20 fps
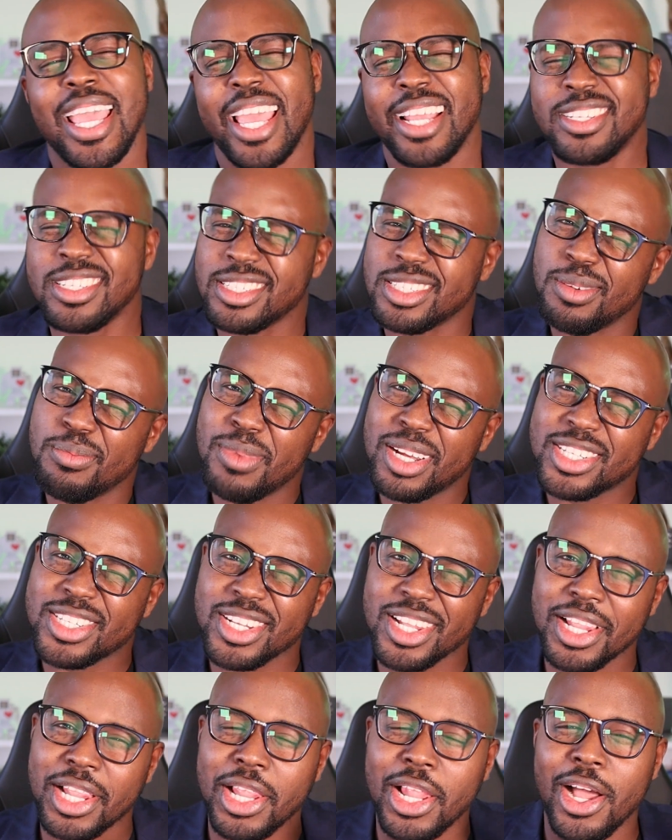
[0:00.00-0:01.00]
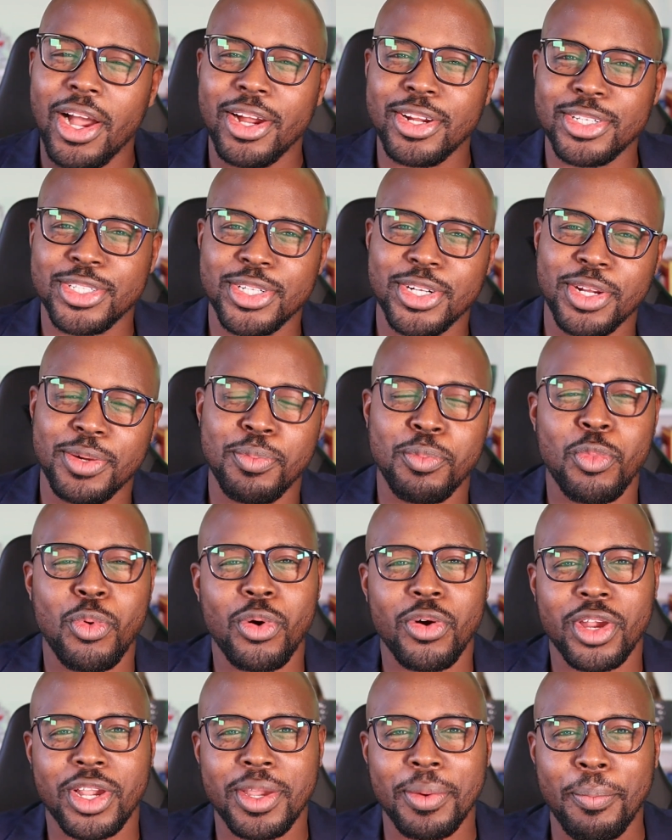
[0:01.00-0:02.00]
It's just a much larger and
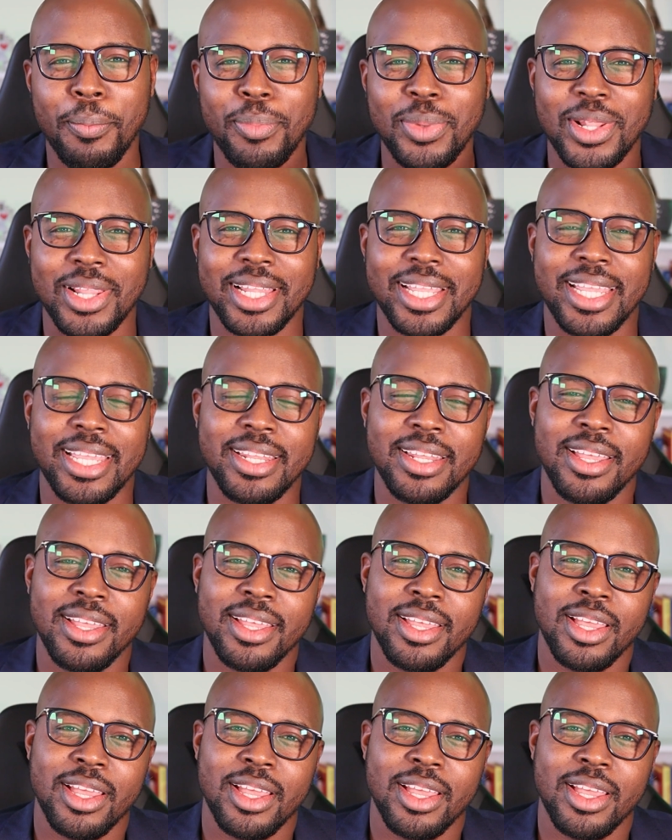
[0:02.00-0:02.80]
more complete,